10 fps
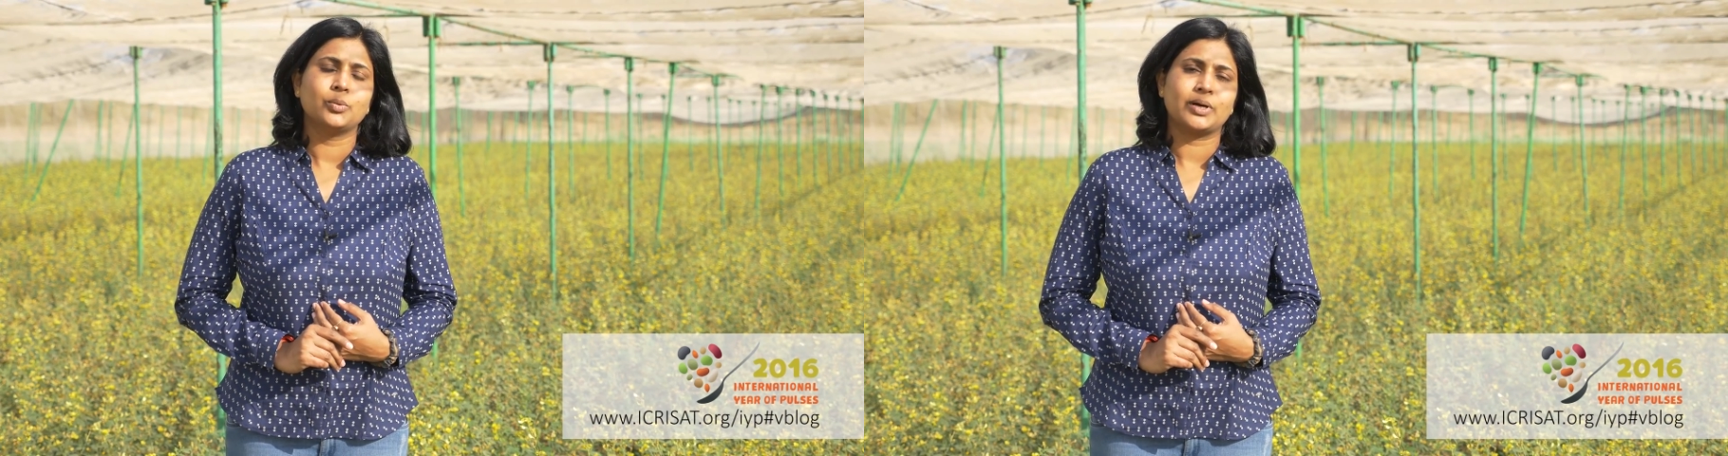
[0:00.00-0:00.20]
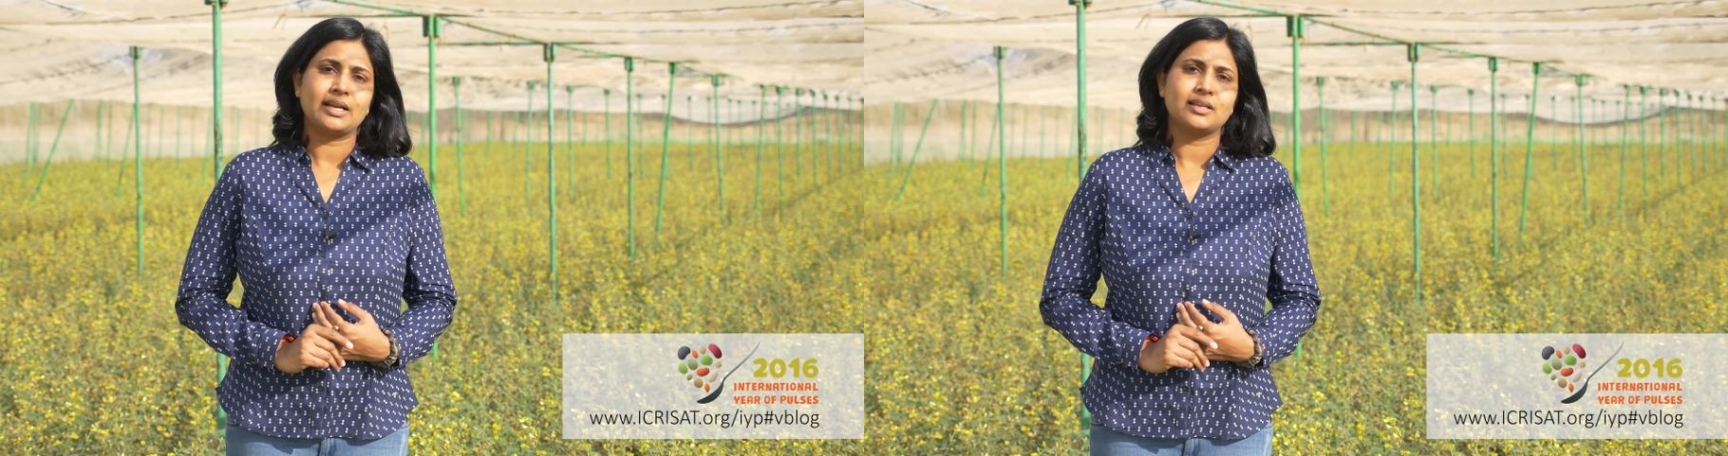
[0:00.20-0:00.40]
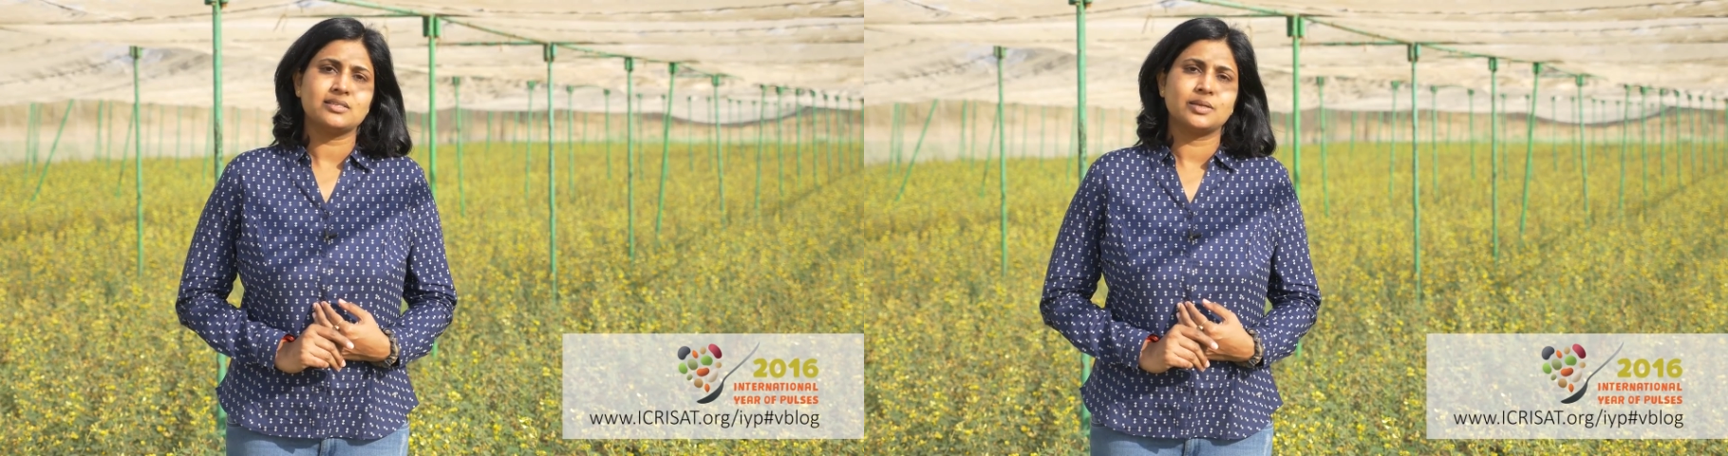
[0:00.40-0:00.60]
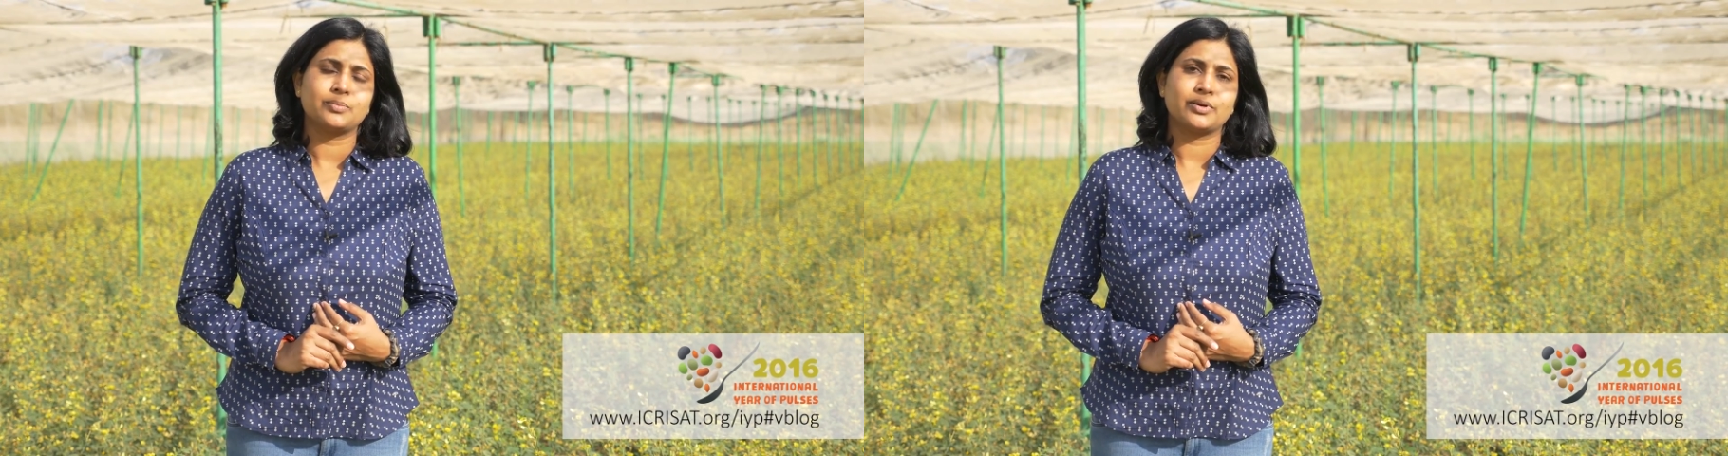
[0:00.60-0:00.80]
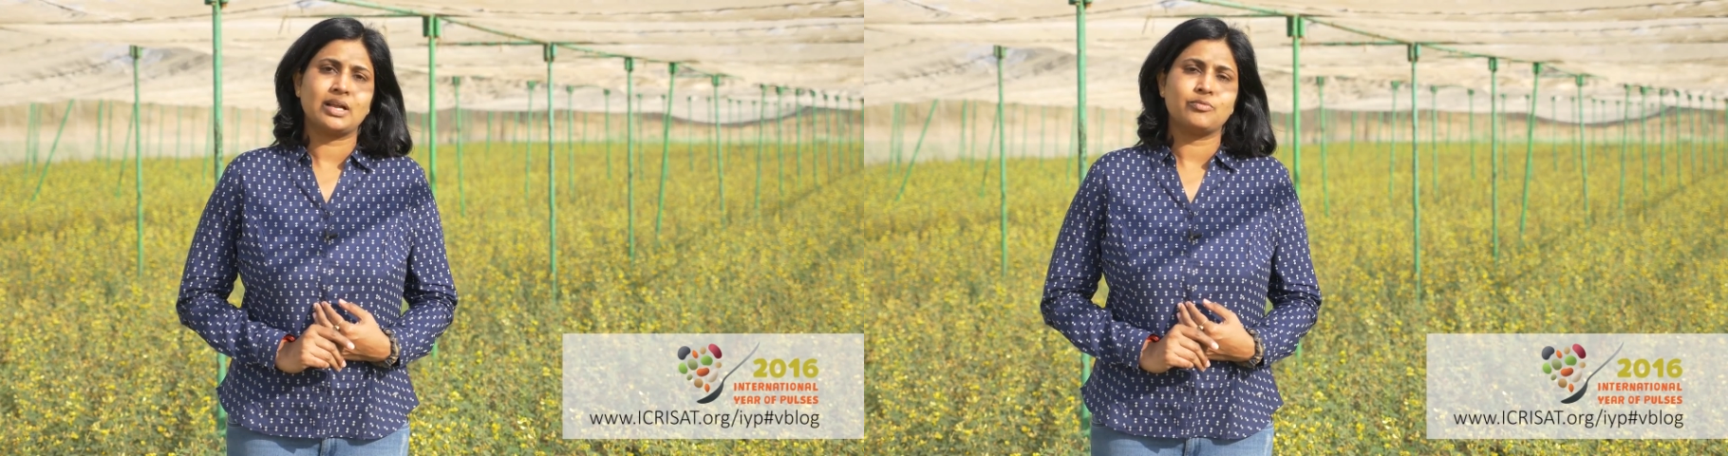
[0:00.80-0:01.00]
varietal seed
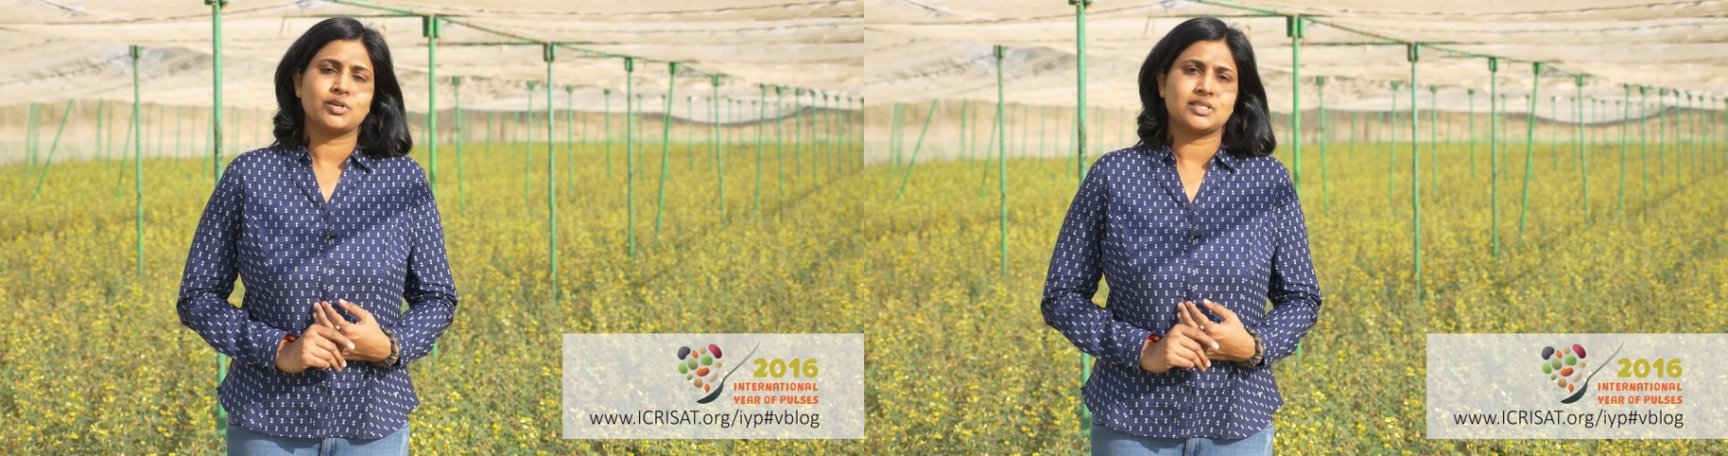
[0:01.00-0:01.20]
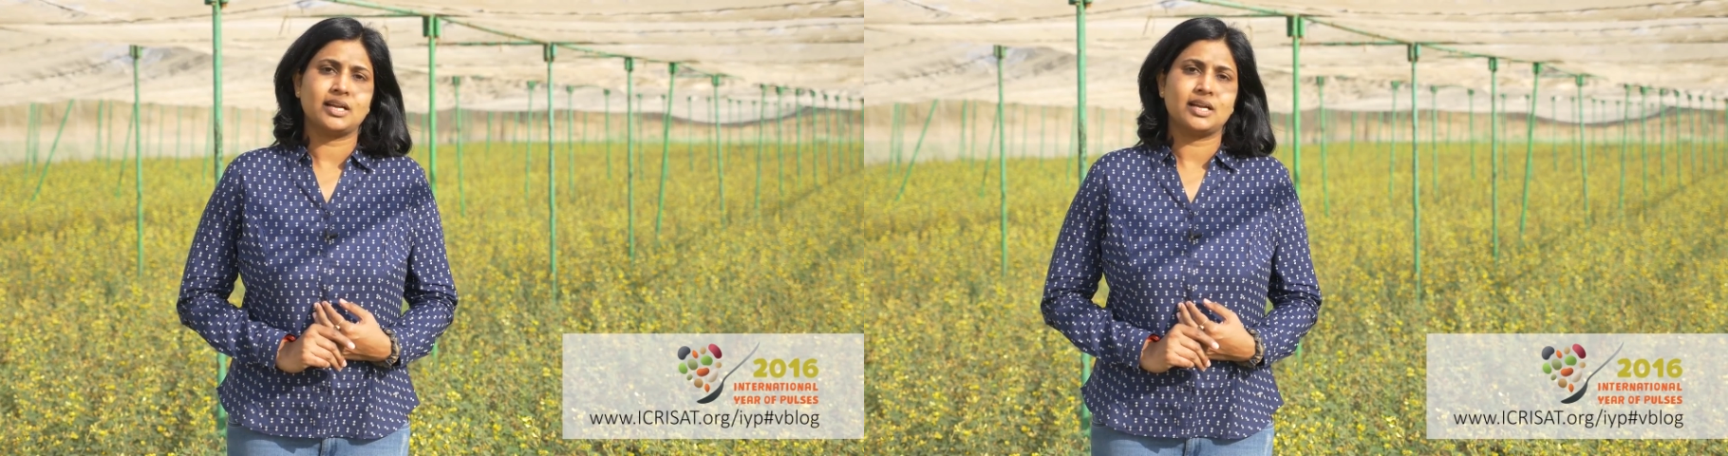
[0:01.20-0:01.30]
program was